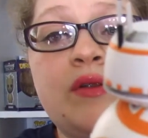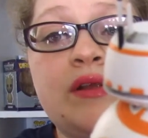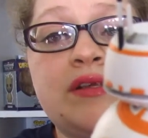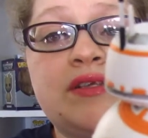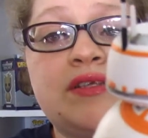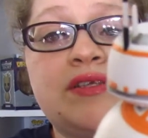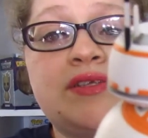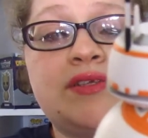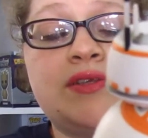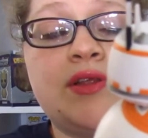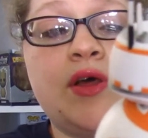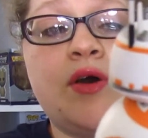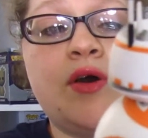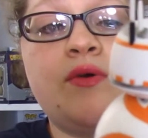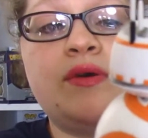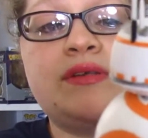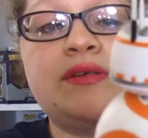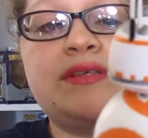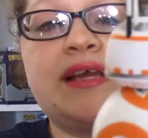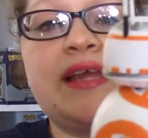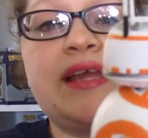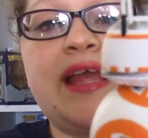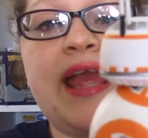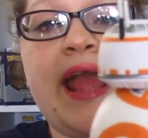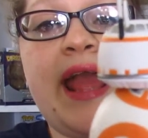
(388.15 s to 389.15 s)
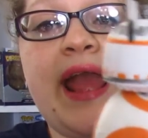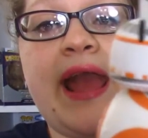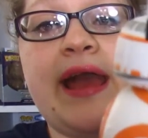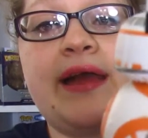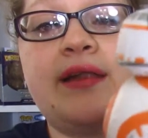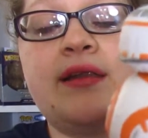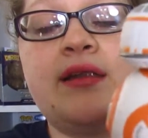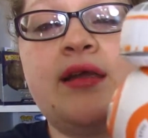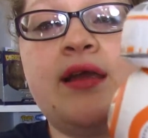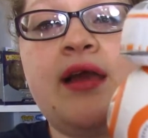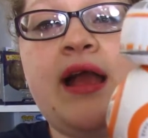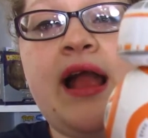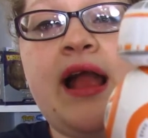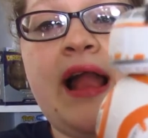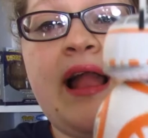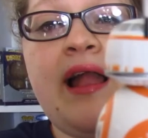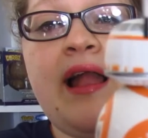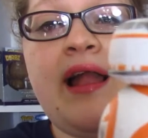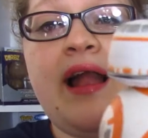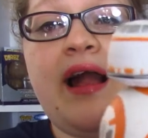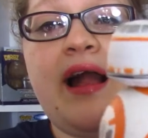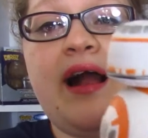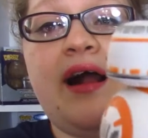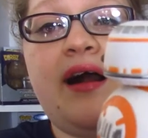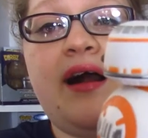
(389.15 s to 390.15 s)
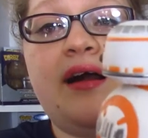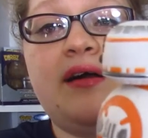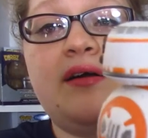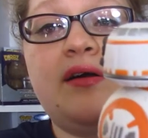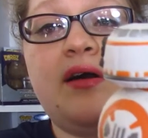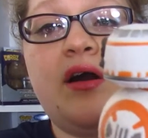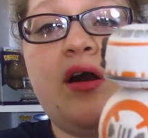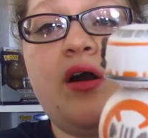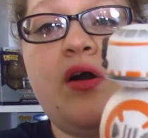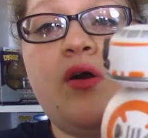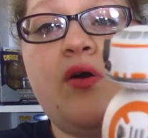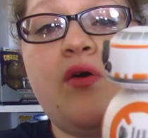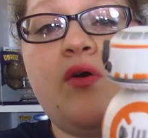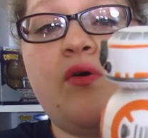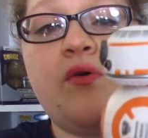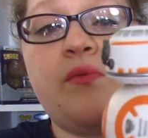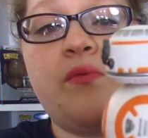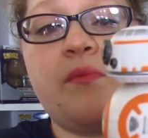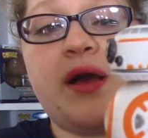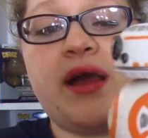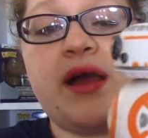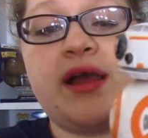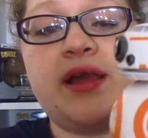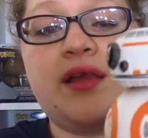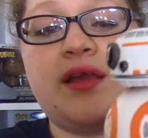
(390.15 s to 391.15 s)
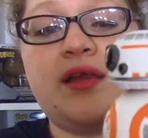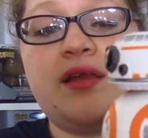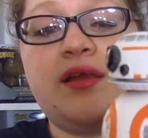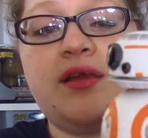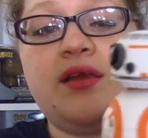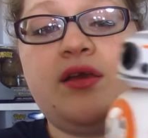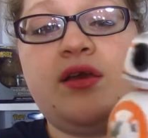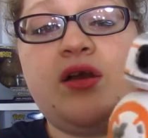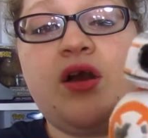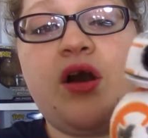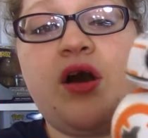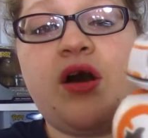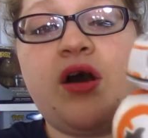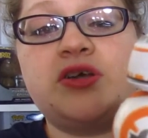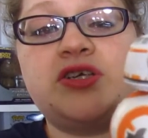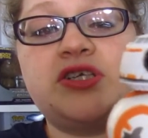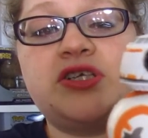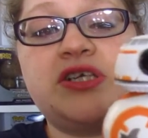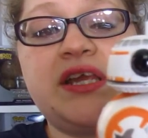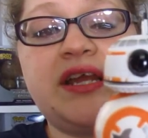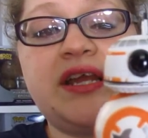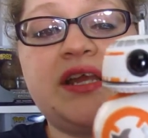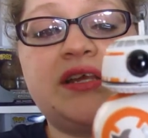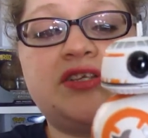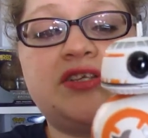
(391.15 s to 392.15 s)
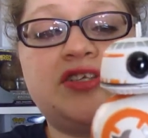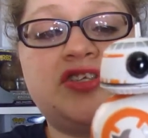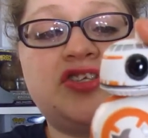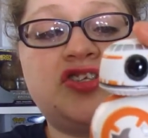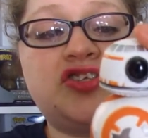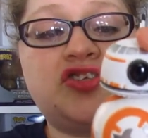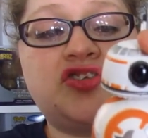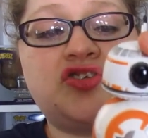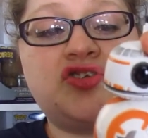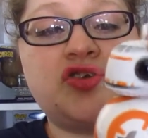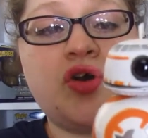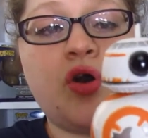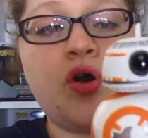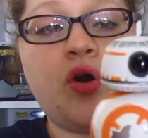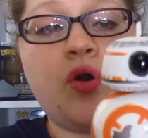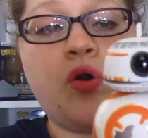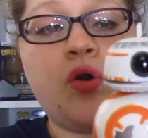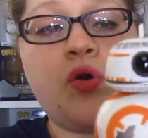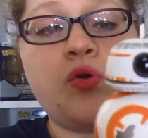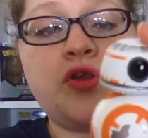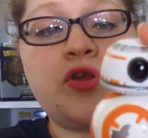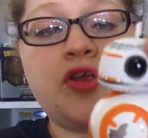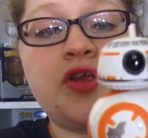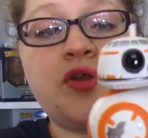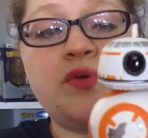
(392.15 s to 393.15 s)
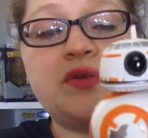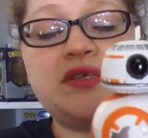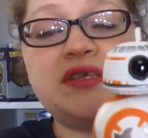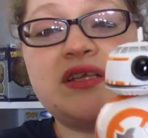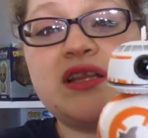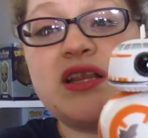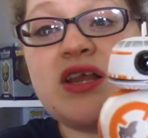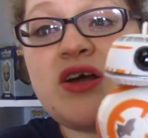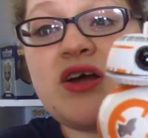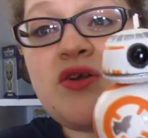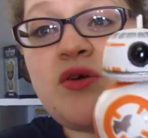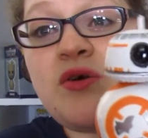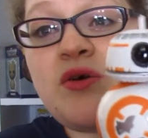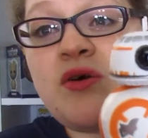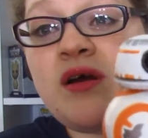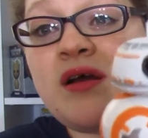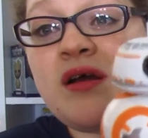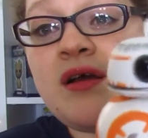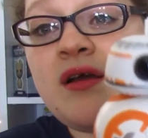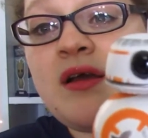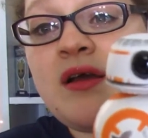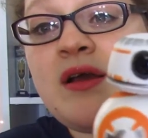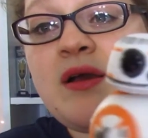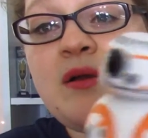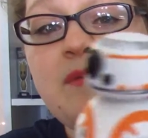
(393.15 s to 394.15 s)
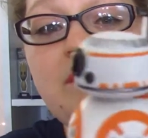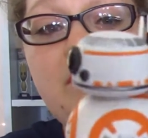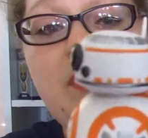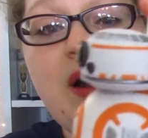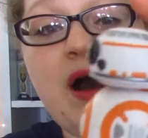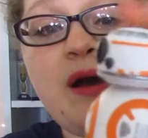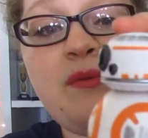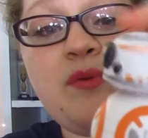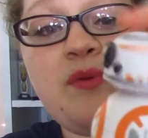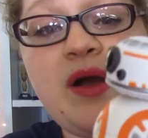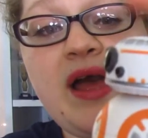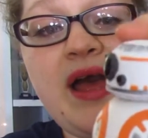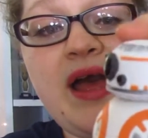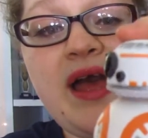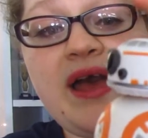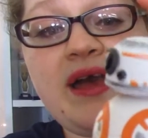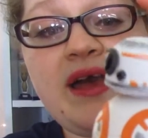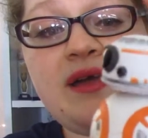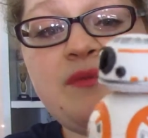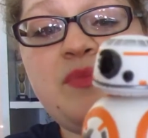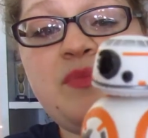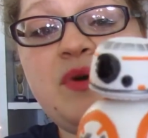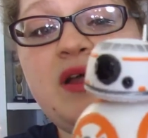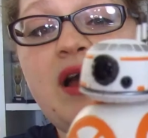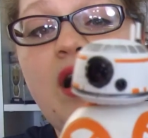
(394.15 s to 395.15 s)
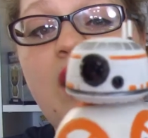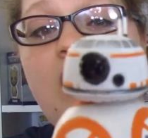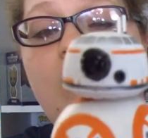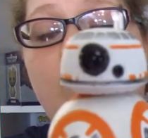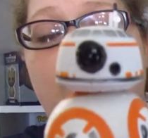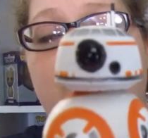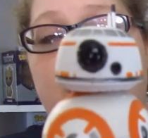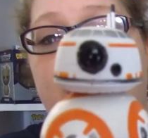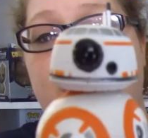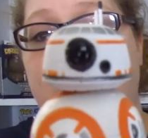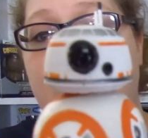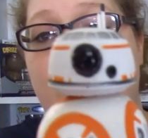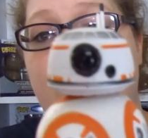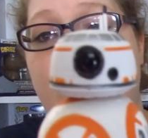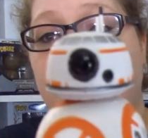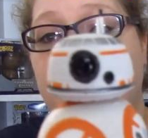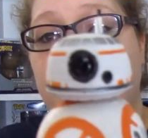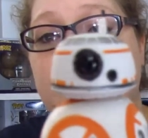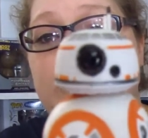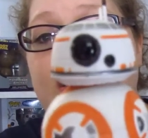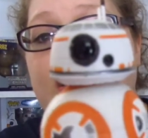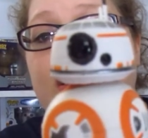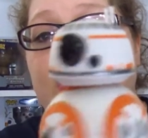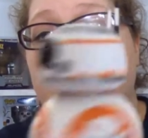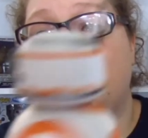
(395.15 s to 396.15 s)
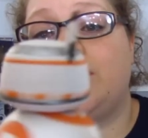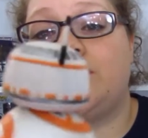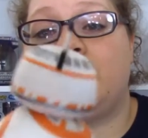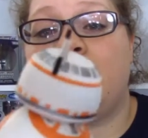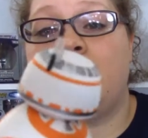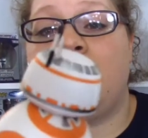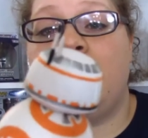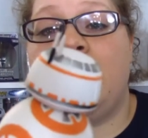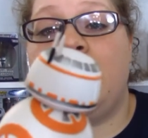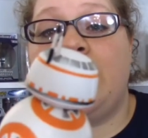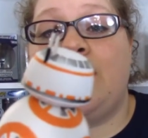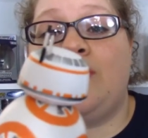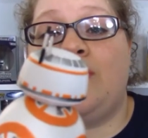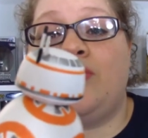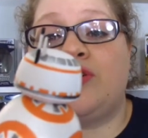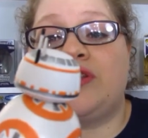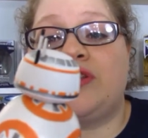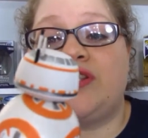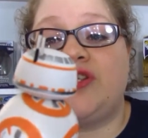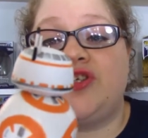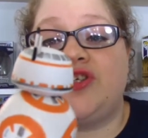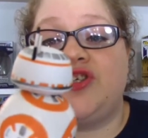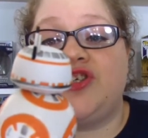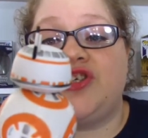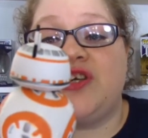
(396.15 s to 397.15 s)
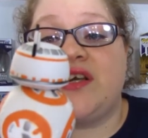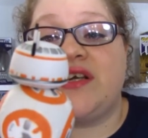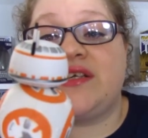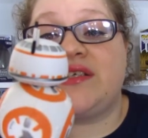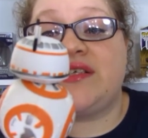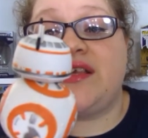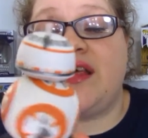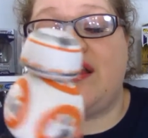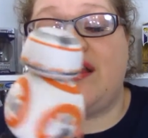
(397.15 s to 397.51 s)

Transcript: as slow as I can. Oh my gosh, he is so cute. It's a little bobblehead, but oh my gosh, it is looks just